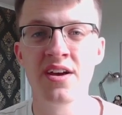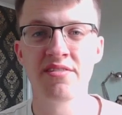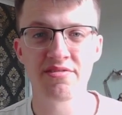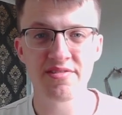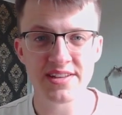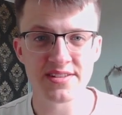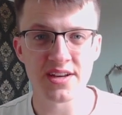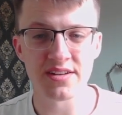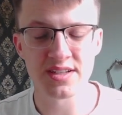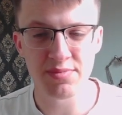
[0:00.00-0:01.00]
for reasons
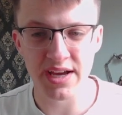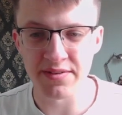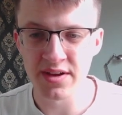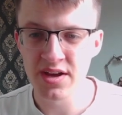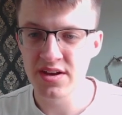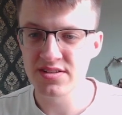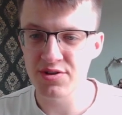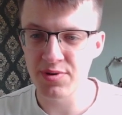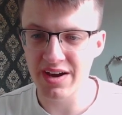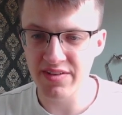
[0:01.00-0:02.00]
I'll explain. So
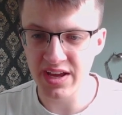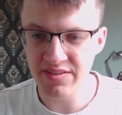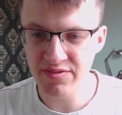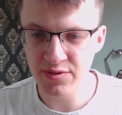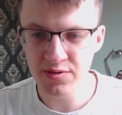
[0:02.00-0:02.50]
we have e4,